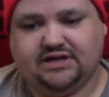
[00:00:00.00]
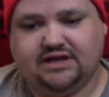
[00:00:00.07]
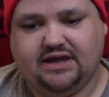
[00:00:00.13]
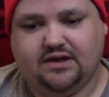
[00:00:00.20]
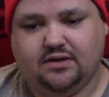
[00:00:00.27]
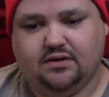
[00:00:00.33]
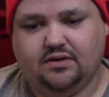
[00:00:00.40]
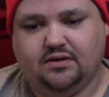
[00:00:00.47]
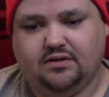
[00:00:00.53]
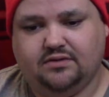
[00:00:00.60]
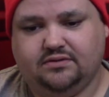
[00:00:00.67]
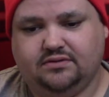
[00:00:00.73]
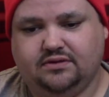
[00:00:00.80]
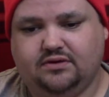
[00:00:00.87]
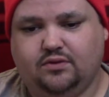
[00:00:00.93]
I can't,
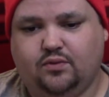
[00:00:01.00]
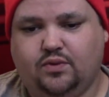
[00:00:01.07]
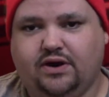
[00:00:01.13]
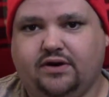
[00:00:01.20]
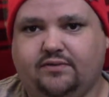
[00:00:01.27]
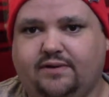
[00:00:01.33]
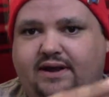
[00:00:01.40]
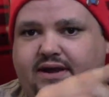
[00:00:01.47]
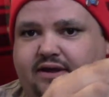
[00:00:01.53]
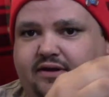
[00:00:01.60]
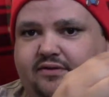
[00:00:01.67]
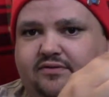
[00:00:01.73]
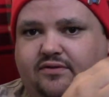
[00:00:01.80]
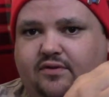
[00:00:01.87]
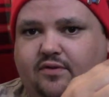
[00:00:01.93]
a little wear right
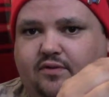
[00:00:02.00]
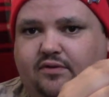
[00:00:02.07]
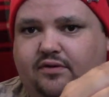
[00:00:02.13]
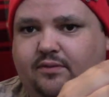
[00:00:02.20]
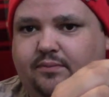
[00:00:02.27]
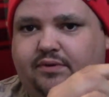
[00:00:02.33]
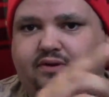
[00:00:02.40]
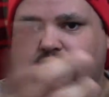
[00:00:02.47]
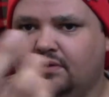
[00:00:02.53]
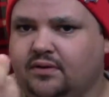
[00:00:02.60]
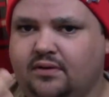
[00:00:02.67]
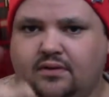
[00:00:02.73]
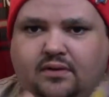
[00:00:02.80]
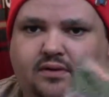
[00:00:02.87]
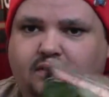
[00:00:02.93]
here in the corner, but
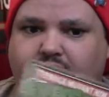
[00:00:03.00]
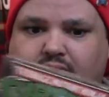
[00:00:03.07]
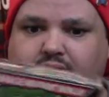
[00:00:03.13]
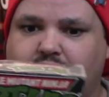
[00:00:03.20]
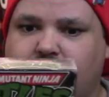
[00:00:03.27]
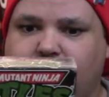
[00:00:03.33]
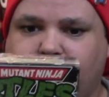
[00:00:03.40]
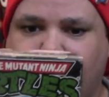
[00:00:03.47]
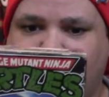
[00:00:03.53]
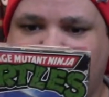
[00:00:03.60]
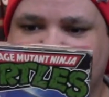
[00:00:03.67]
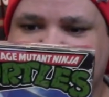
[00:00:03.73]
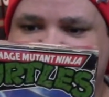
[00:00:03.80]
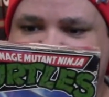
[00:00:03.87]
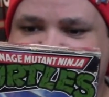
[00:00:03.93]
the
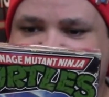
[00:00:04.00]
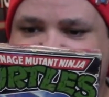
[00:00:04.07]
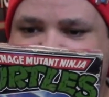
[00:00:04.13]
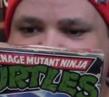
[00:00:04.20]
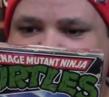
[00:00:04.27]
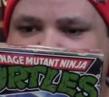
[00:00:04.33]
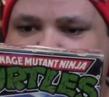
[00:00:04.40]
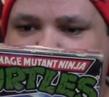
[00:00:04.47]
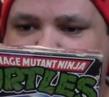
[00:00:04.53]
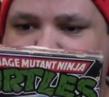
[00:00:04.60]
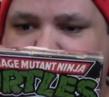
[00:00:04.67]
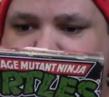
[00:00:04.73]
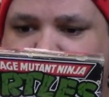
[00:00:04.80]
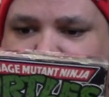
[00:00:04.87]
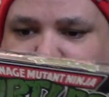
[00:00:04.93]
box is in,
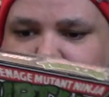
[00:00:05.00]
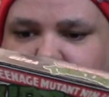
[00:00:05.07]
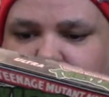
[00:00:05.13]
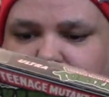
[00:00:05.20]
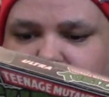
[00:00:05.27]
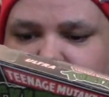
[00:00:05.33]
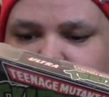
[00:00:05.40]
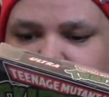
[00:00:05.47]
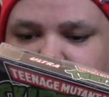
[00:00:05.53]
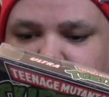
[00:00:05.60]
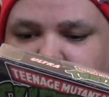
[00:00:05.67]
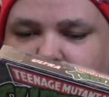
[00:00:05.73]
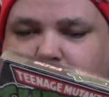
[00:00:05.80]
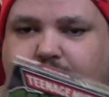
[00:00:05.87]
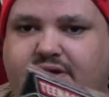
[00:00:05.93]

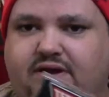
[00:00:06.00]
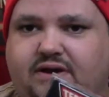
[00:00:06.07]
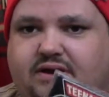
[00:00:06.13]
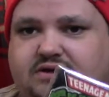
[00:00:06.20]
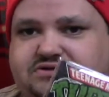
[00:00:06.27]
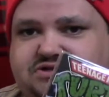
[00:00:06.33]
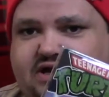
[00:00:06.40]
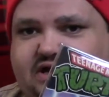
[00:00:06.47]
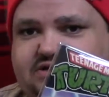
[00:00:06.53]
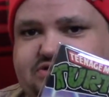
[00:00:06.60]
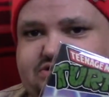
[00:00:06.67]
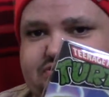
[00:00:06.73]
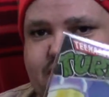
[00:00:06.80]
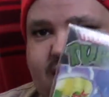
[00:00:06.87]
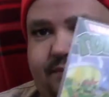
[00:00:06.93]
oh my gosh, I
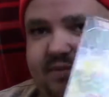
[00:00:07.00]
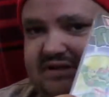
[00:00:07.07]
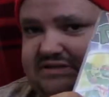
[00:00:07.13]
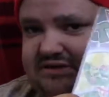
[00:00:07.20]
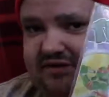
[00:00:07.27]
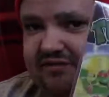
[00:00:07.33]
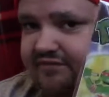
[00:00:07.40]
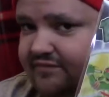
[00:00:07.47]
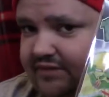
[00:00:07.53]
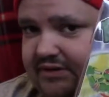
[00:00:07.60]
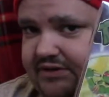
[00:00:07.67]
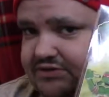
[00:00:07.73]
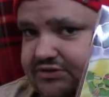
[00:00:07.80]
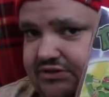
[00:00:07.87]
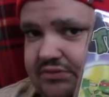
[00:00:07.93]
just crapped myself
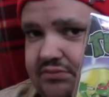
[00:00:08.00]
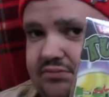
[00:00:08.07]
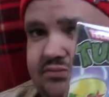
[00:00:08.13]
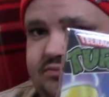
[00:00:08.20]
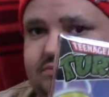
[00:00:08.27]
condition.